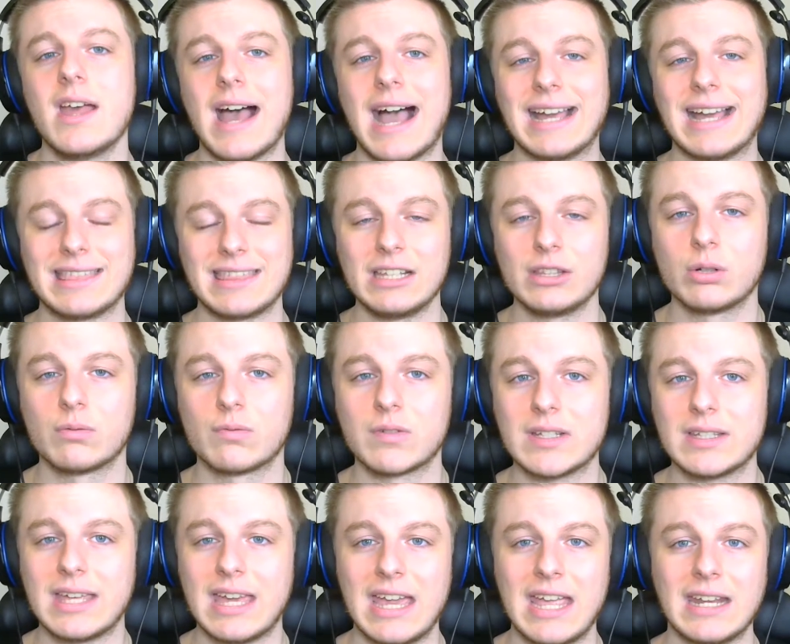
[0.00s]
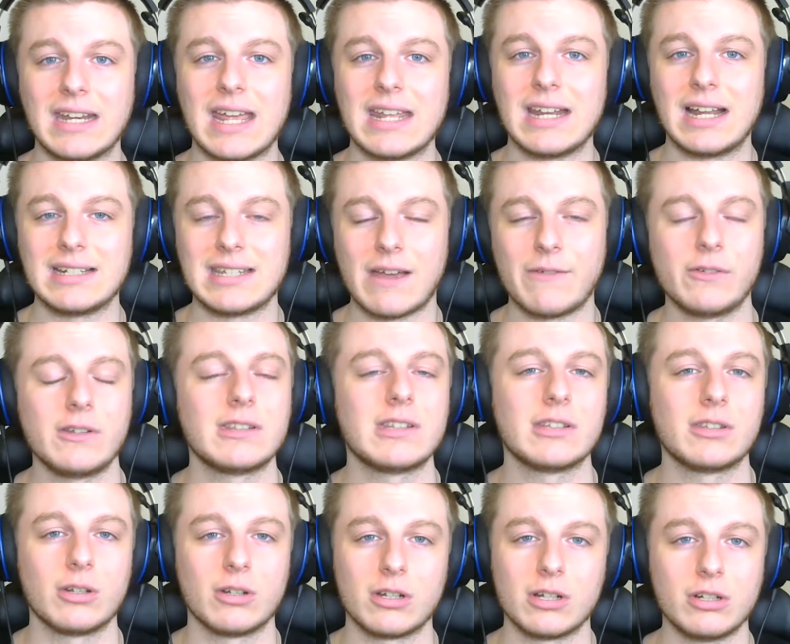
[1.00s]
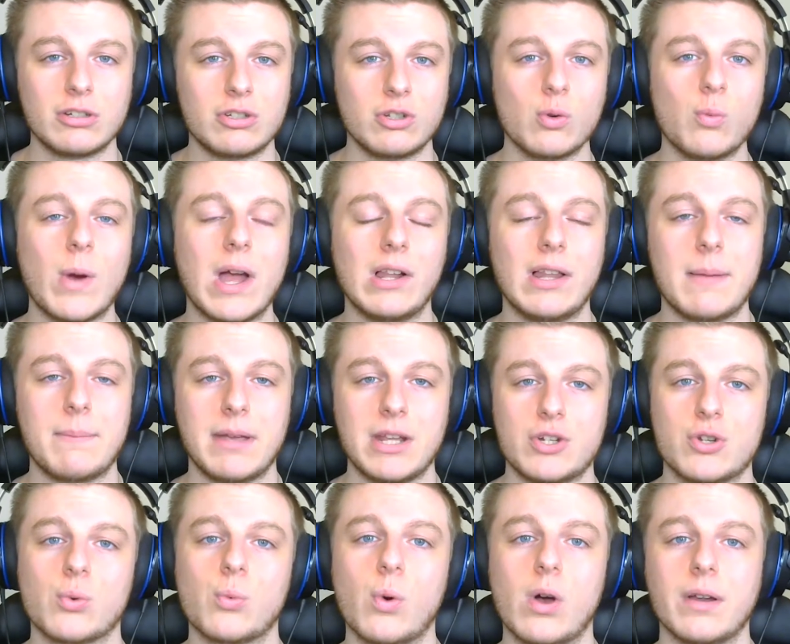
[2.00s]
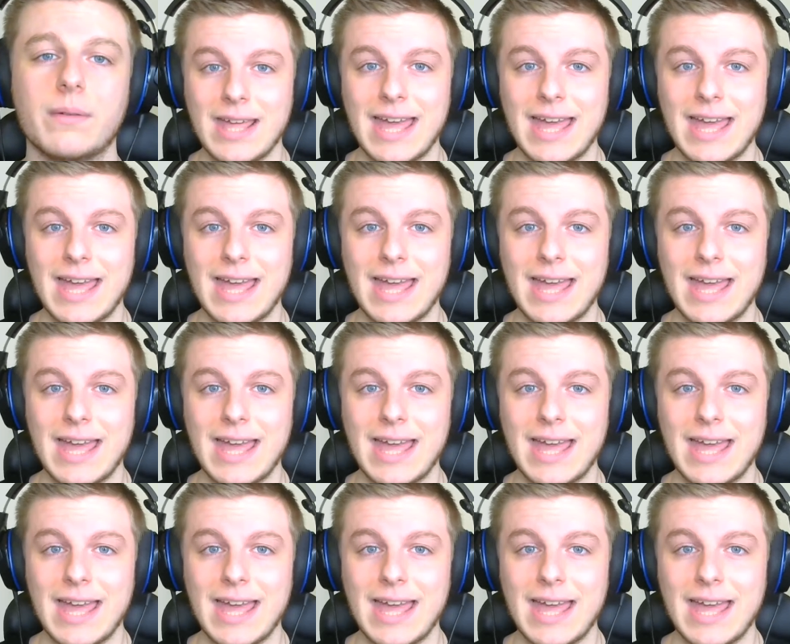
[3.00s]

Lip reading: I think they'll regain, and I definitely think they're going to do well at Major 1.